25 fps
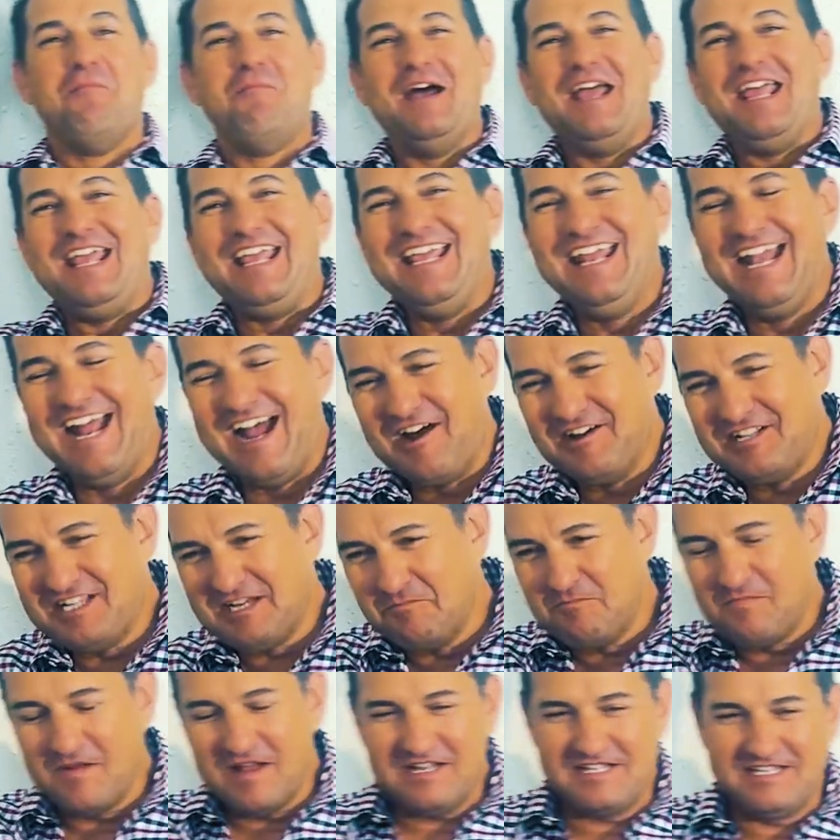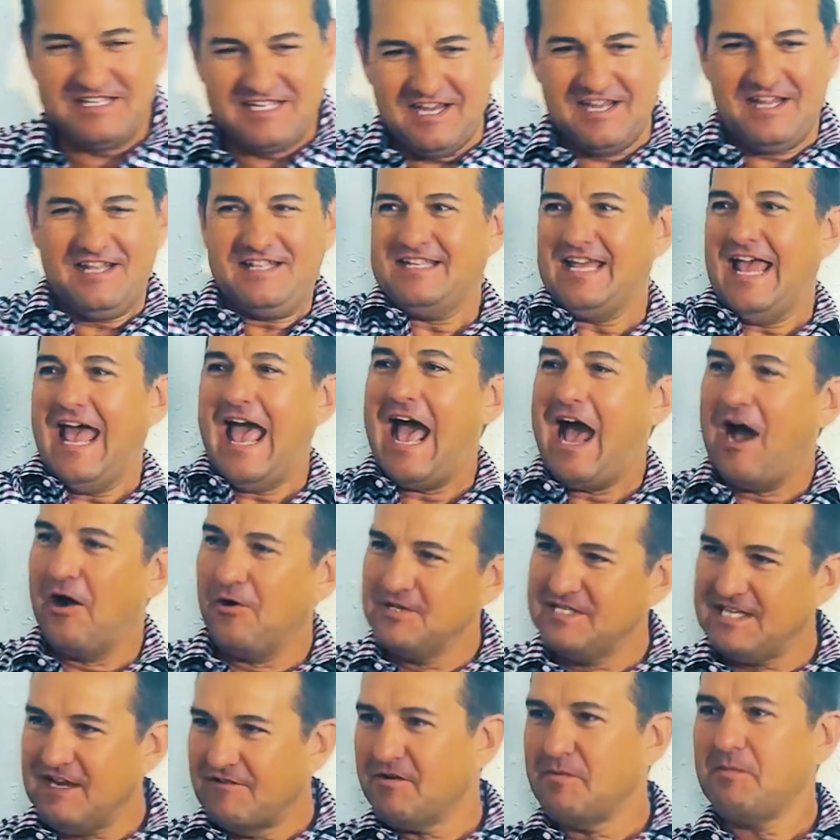But, you know, to
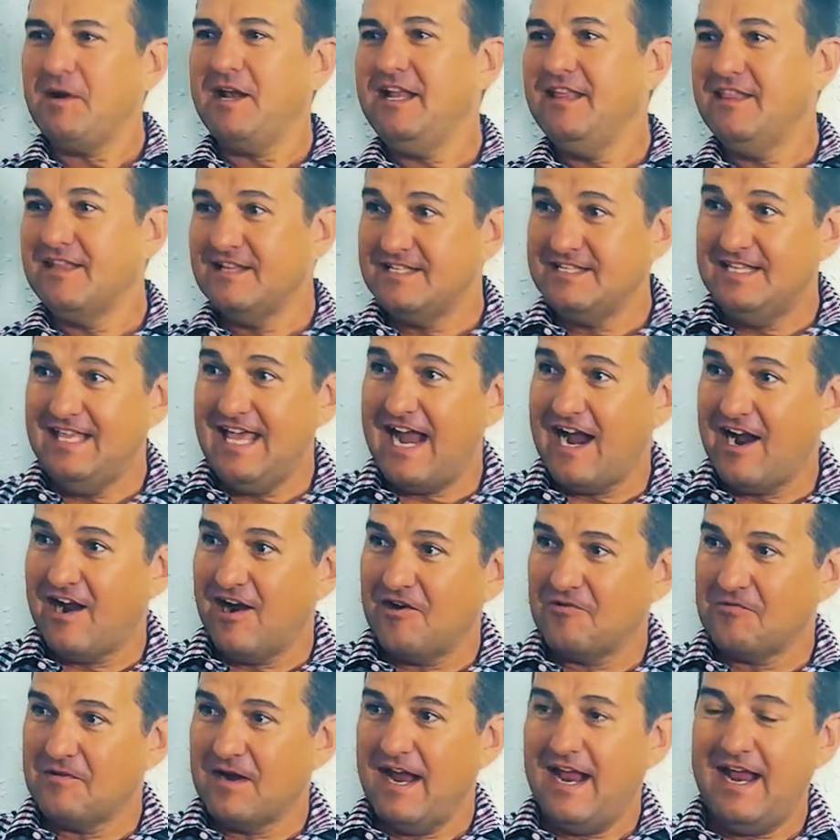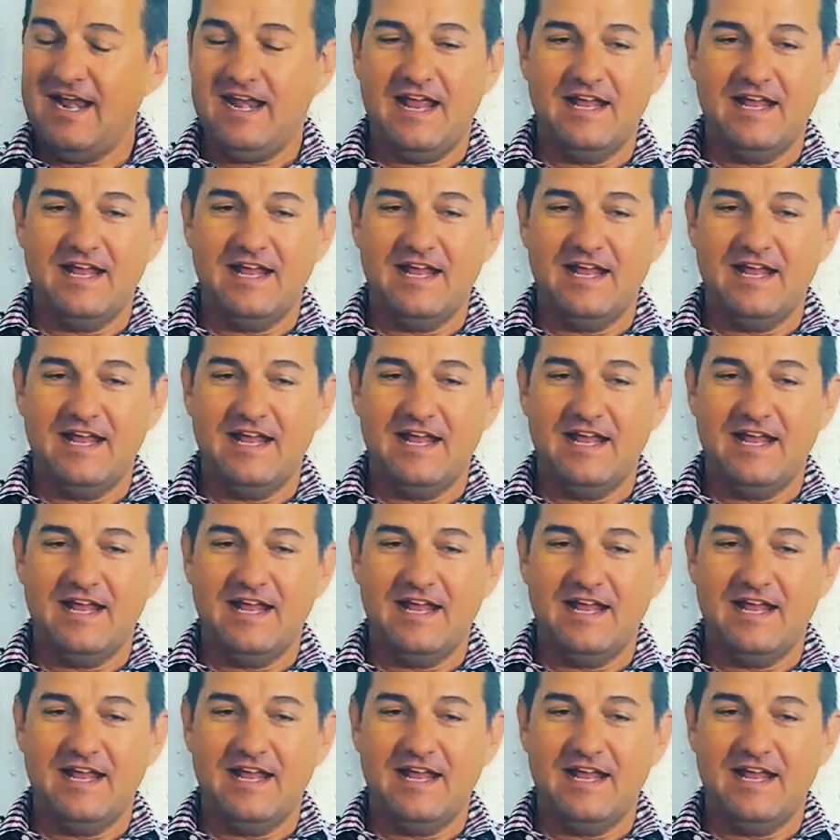house everybody that's there, right?